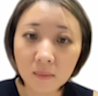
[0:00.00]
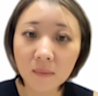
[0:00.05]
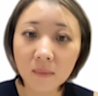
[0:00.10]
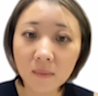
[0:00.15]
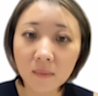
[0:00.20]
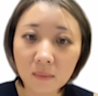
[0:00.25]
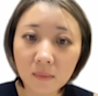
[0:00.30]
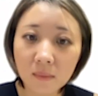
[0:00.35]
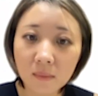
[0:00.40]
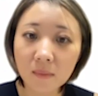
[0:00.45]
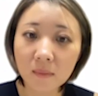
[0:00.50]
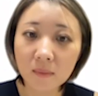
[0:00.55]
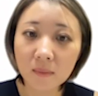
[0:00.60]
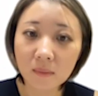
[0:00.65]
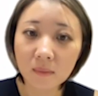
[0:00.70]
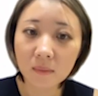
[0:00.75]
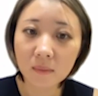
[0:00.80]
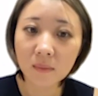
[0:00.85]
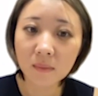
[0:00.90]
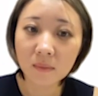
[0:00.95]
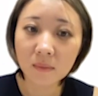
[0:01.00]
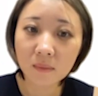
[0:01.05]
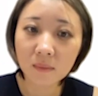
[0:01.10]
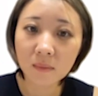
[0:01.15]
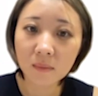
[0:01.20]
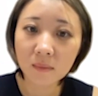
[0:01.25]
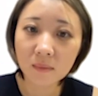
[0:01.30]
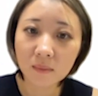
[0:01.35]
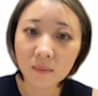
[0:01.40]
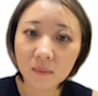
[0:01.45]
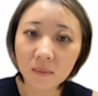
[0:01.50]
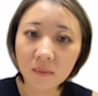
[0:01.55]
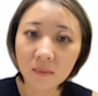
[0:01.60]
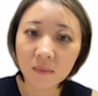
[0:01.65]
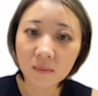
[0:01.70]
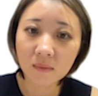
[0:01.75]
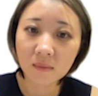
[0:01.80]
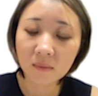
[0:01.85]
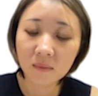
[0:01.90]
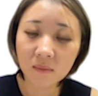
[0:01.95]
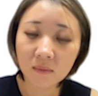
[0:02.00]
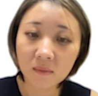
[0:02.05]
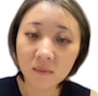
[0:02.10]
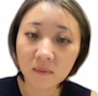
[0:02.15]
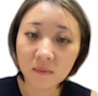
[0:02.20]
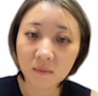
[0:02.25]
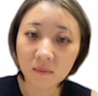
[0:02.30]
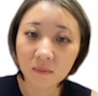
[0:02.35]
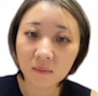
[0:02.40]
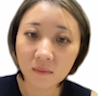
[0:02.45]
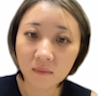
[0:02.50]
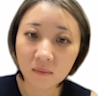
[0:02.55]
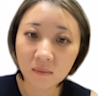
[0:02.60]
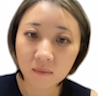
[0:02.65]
(not speaking)